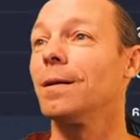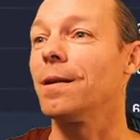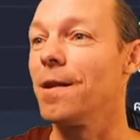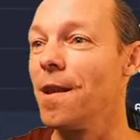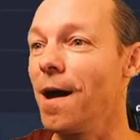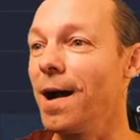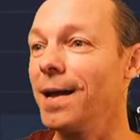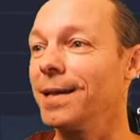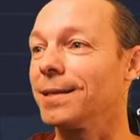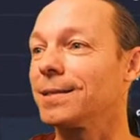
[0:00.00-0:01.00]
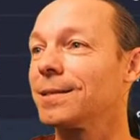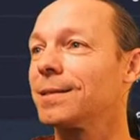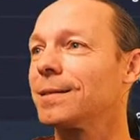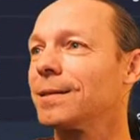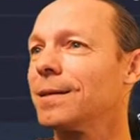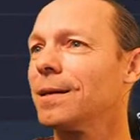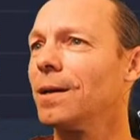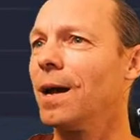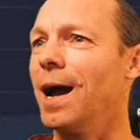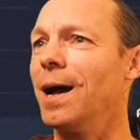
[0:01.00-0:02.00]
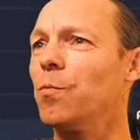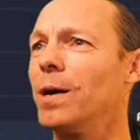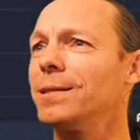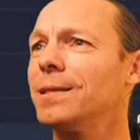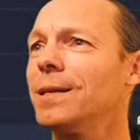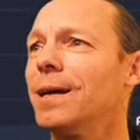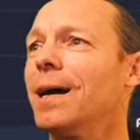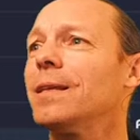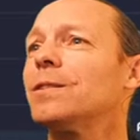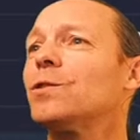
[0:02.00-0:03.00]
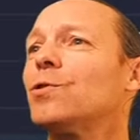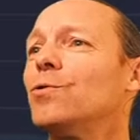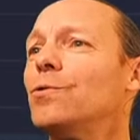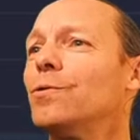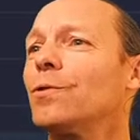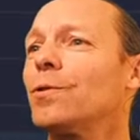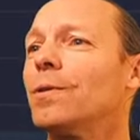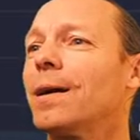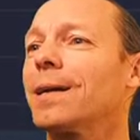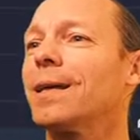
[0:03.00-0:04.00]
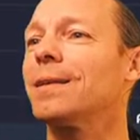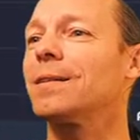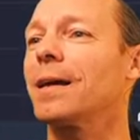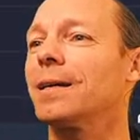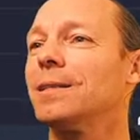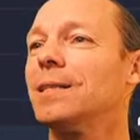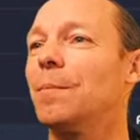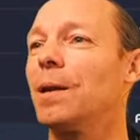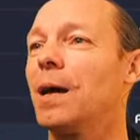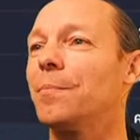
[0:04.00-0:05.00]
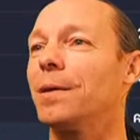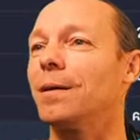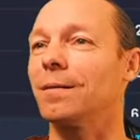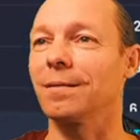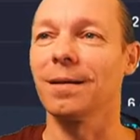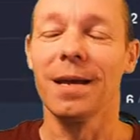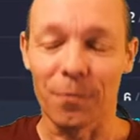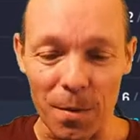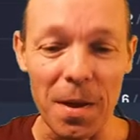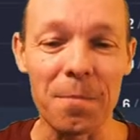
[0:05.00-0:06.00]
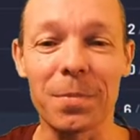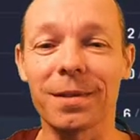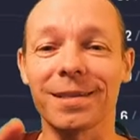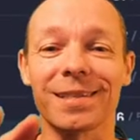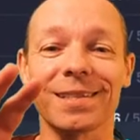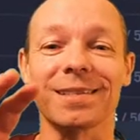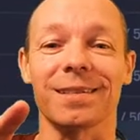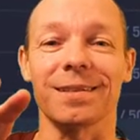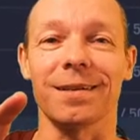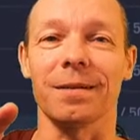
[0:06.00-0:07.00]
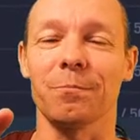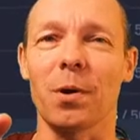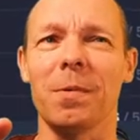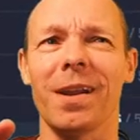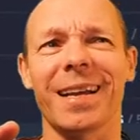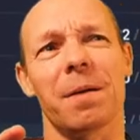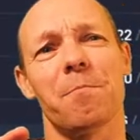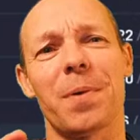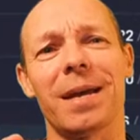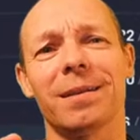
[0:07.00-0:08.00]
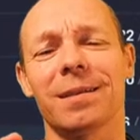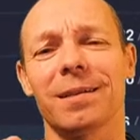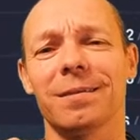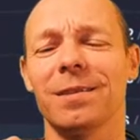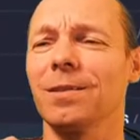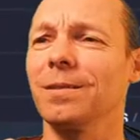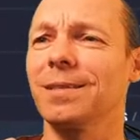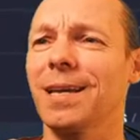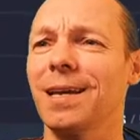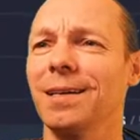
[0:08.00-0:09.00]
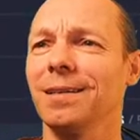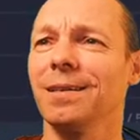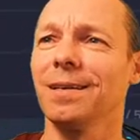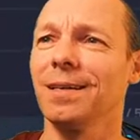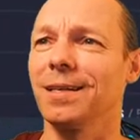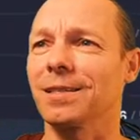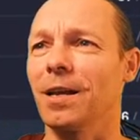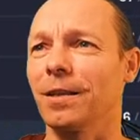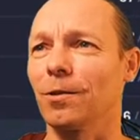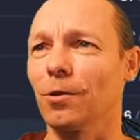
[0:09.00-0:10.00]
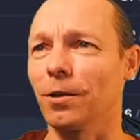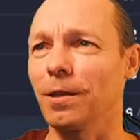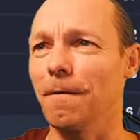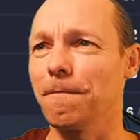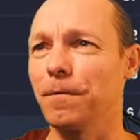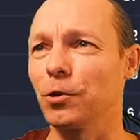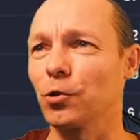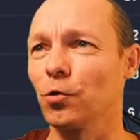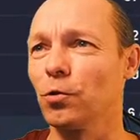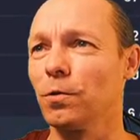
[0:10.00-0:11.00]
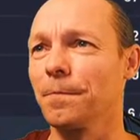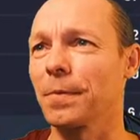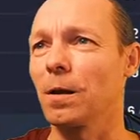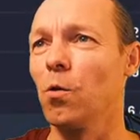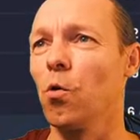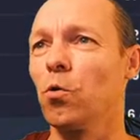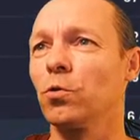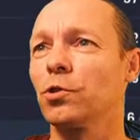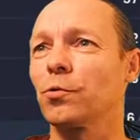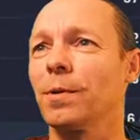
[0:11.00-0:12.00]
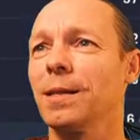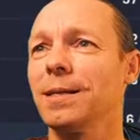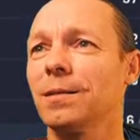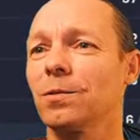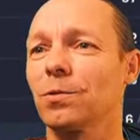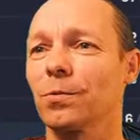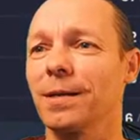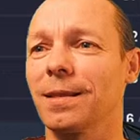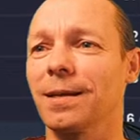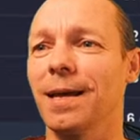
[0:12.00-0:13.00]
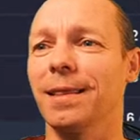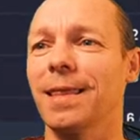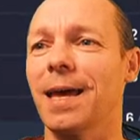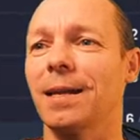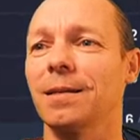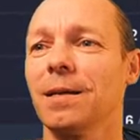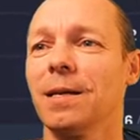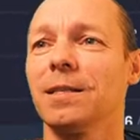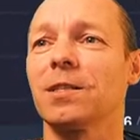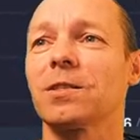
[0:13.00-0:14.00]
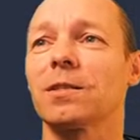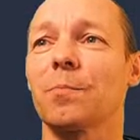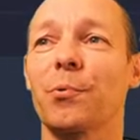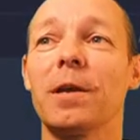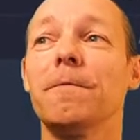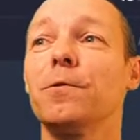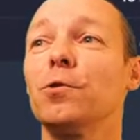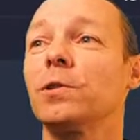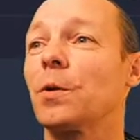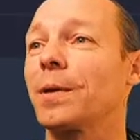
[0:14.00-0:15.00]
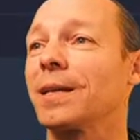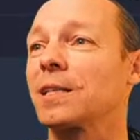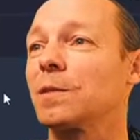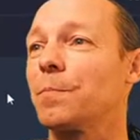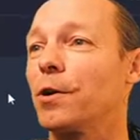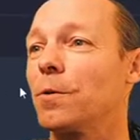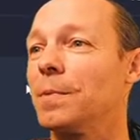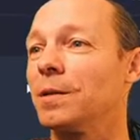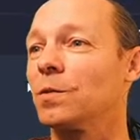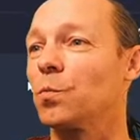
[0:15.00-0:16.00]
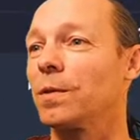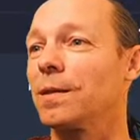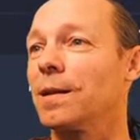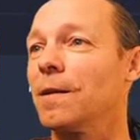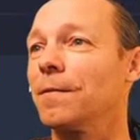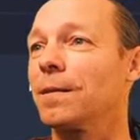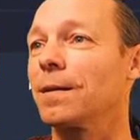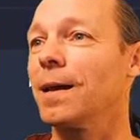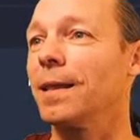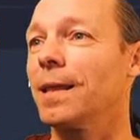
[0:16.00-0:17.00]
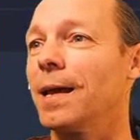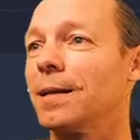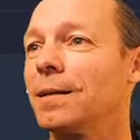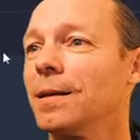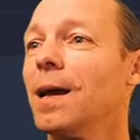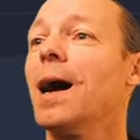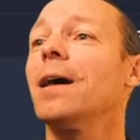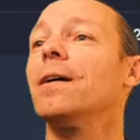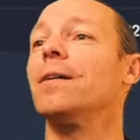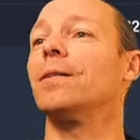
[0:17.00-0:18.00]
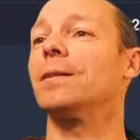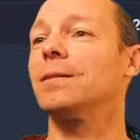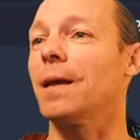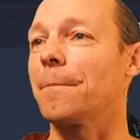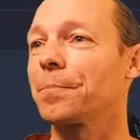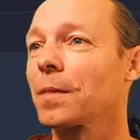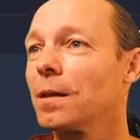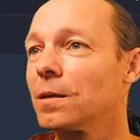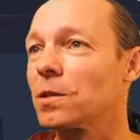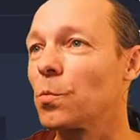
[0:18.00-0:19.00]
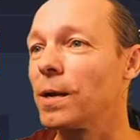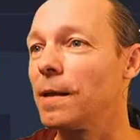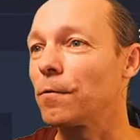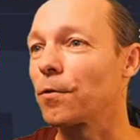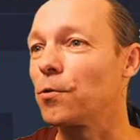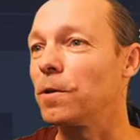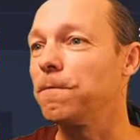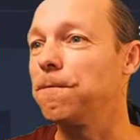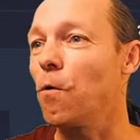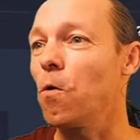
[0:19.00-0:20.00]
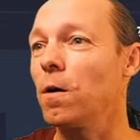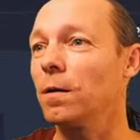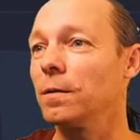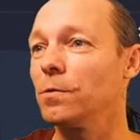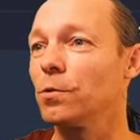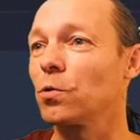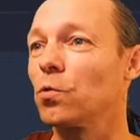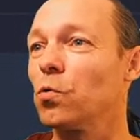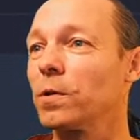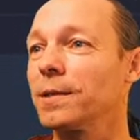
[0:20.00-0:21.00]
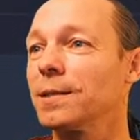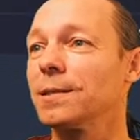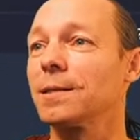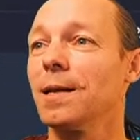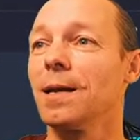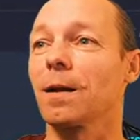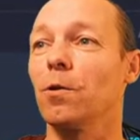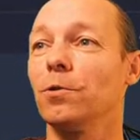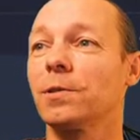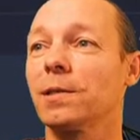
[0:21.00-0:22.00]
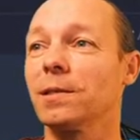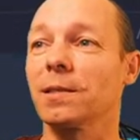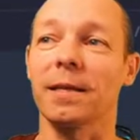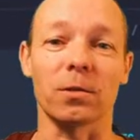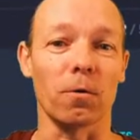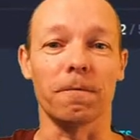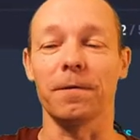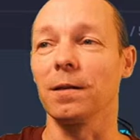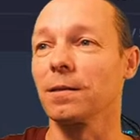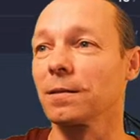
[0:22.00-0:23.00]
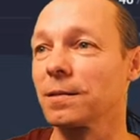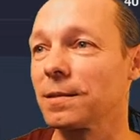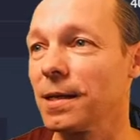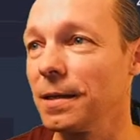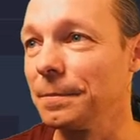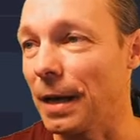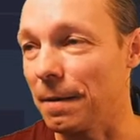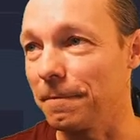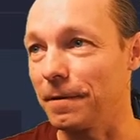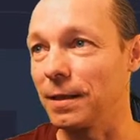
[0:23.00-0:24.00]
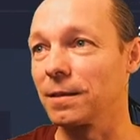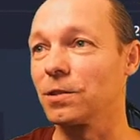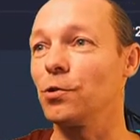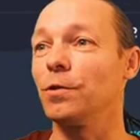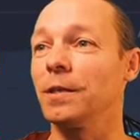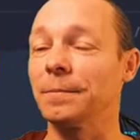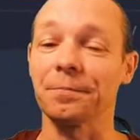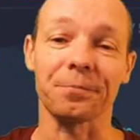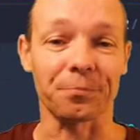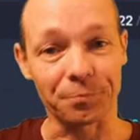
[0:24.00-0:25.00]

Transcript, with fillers: Nice. Ah, why is there? Ah, there's two unicorn. Okay, there's like a double up here. Remember, this is probably like a beta, you could say. It's not, not the official launch or release or anything like that just a preview so we can experiment with it and everything like that. Oh no, here it is, yeah. So we're level 34, Unicorn Hookers, Closest, that's old Phil's team, um, Phil's Union.